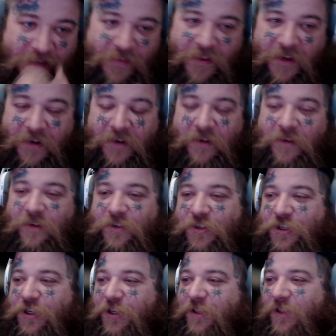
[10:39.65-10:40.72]
And then
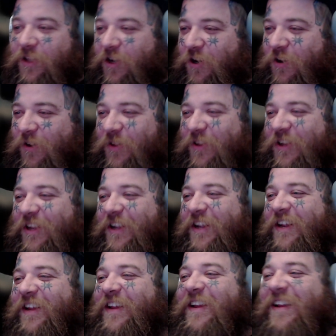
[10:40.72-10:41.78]
she literally,